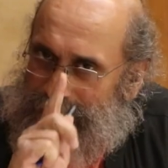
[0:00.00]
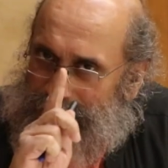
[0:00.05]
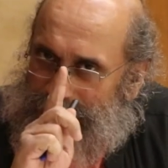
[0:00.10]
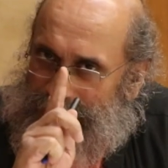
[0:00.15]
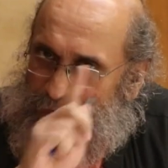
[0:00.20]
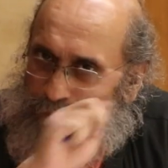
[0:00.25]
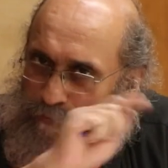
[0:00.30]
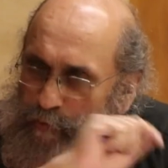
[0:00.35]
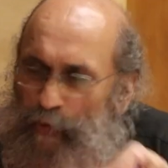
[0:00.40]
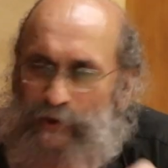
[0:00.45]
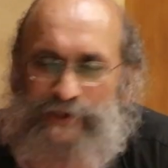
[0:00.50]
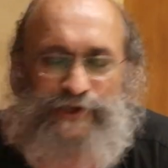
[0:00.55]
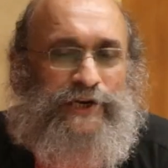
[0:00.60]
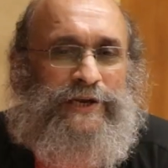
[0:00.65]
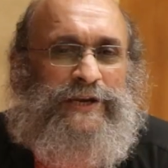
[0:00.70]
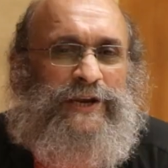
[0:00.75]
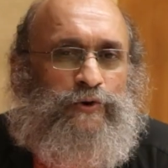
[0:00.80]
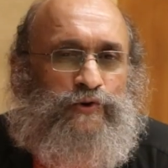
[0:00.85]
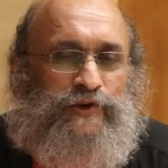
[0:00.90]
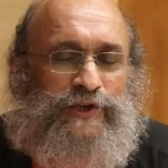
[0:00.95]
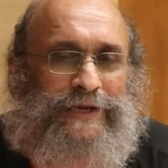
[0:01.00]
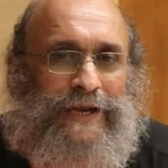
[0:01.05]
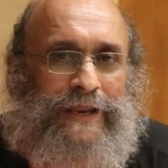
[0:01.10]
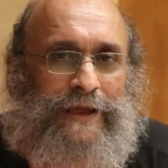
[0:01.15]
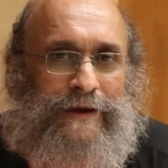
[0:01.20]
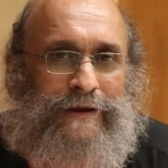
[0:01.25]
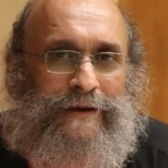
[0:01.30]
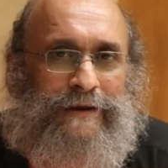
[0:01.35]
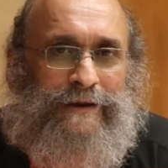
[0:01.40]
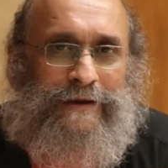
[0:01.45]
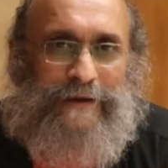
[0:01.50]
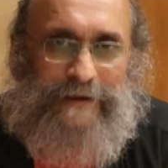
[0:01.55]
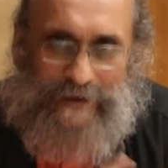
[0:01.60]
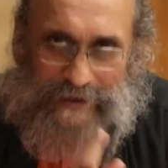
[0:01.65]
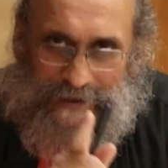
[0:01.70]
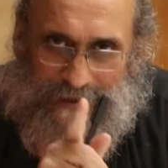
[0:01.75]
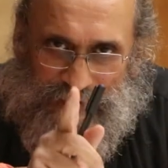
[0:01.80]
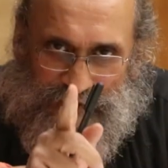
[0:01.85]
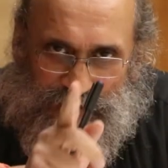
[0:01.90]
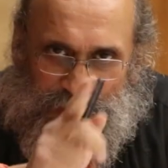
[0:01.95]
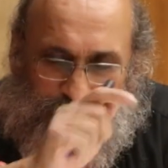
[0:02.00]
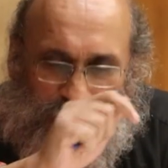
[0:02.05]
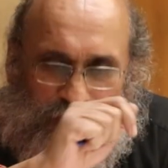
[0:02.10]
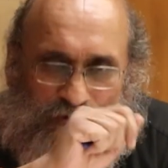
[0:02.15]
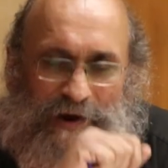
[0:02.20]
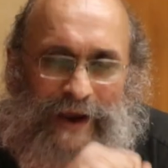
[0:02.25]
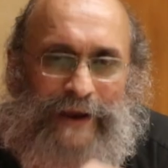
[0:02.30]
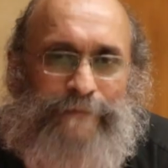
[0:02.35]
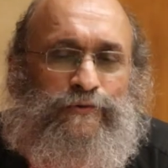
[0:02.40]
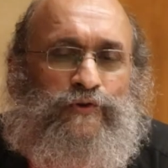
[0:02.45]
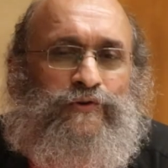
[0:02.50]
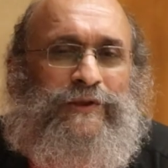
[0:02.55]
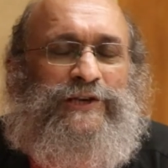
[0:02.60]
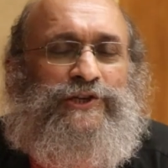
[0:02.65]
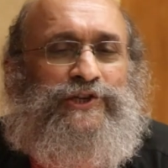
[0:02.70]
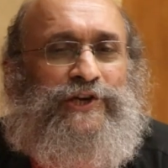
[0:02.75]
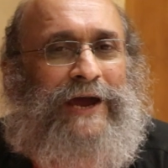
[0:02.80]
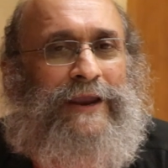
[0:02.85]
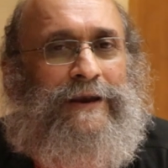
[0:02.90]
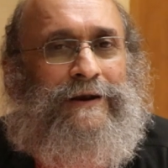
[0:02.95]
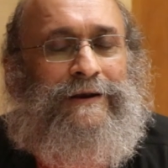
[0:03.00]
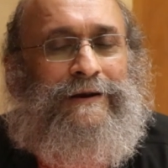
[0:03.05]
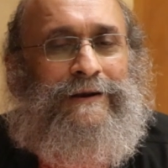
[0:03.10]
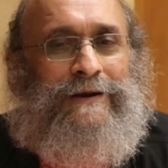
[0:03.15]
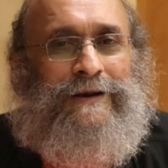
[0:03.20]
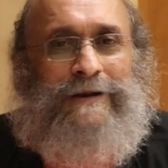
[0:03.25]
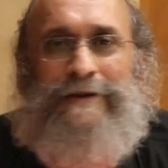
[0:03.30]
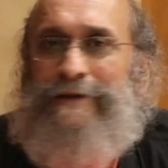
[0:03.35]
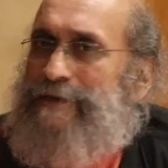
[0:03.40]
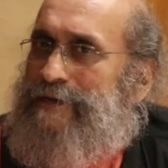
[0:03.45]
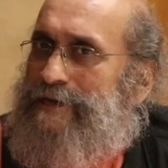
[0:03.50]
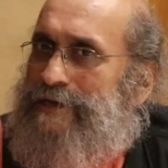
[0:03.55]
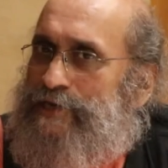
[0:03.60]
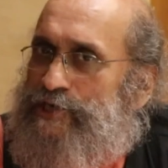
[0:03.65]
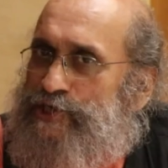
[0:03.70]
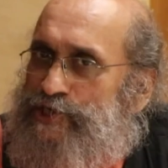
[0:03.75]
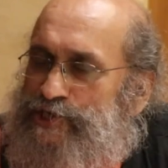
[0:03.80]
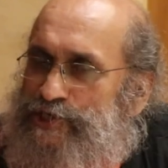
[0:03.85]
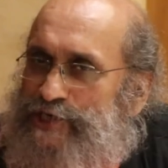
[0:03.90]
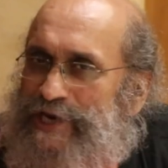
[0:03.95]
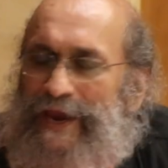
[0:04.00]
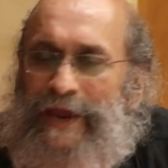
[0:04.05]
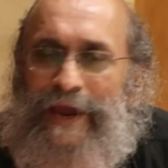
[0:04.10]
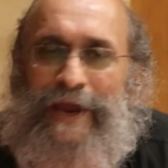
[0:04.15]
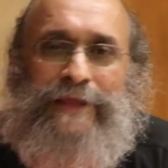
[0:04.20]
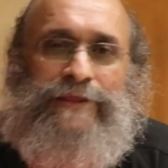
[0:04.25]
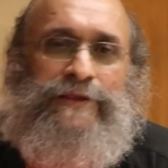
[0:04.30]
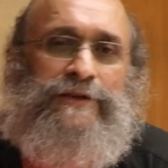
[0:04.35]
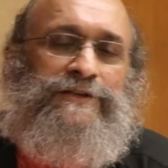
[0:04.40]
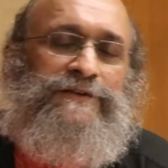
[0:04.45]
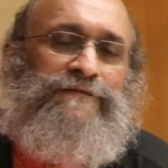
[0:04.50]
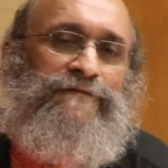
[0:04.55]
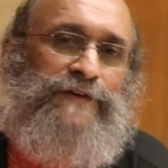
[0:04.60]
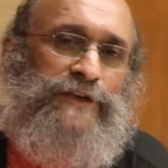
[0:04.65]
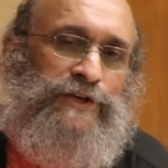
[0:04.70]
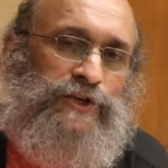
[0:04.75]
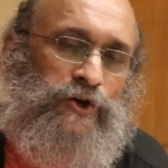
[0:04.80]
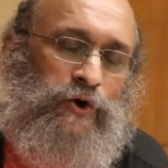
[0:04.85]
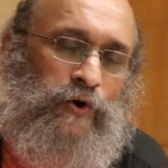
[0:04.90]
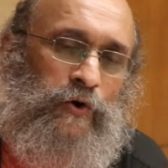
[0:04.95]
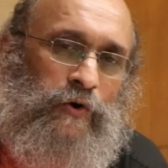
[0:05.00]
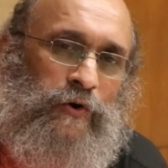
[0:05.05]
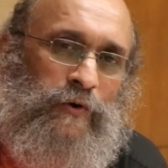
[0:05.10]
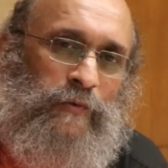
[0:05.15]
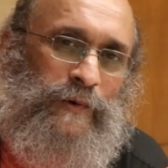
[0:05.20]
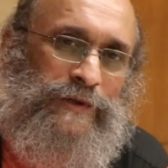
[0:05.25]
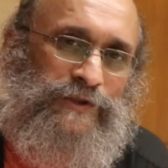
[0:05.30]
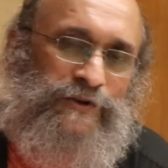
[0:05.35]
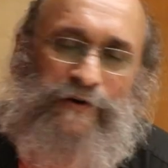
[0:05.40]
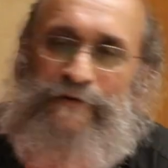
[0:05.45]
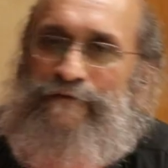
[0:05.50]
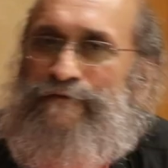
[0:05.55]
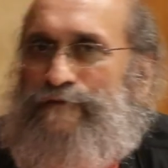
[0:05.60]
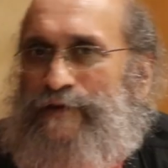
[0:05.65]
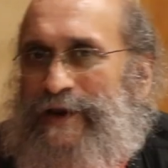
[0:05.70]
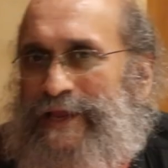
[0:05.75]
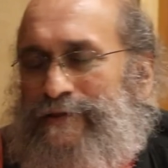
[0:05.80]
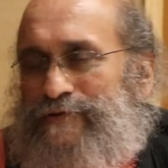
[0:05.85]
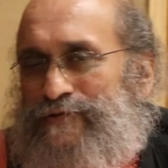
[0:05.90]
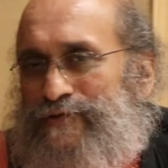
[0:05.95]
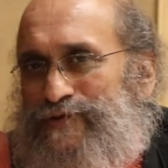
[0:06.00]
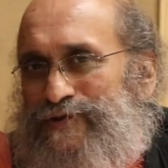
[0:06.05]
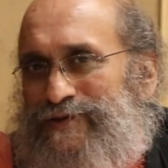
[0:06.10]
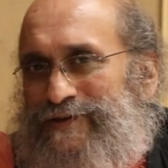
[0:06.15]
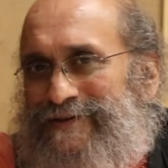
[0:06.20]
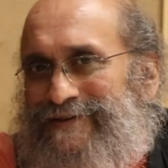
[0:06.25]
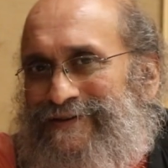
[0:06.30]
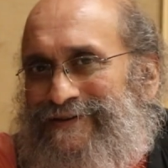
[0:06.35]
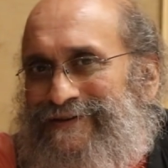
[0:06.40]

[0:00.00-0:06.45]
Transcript: Keep watching NewsClick, subscribe to the channel, share this video with your friends.